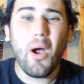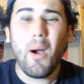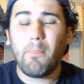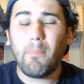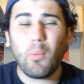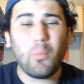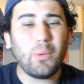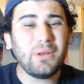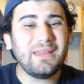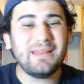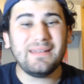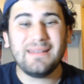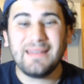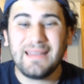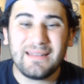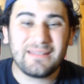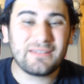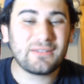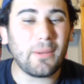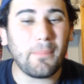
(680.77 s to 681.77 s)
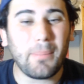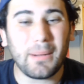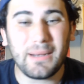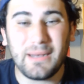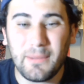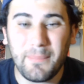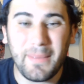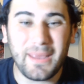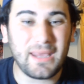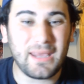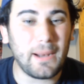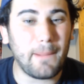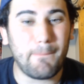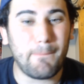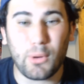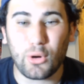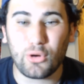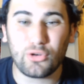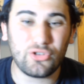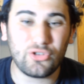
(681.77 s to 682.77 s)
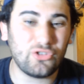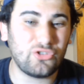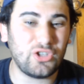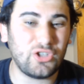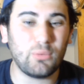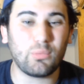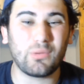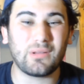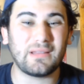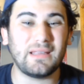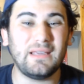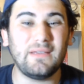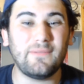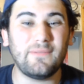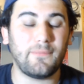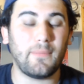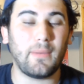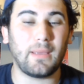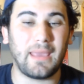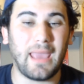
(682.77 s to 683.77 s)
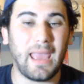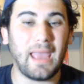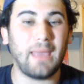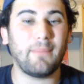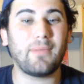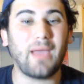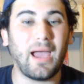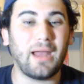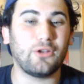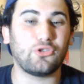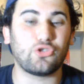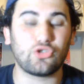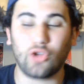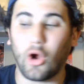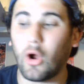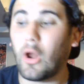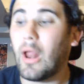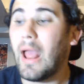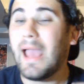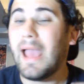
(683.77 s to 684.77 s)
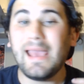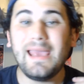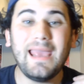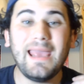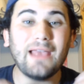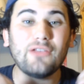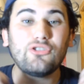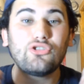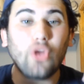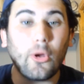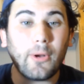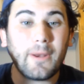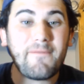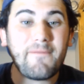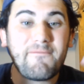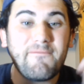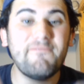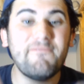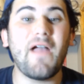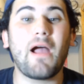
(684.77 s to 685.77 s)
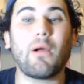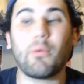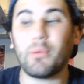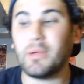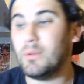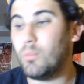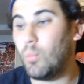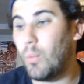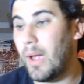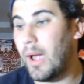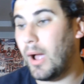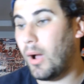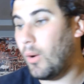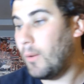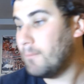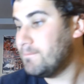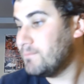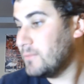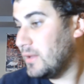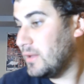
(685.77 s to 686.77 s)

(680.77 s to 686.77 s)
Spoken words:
But when you need somebody to make an emergency relief game kind of start, he has done it very well.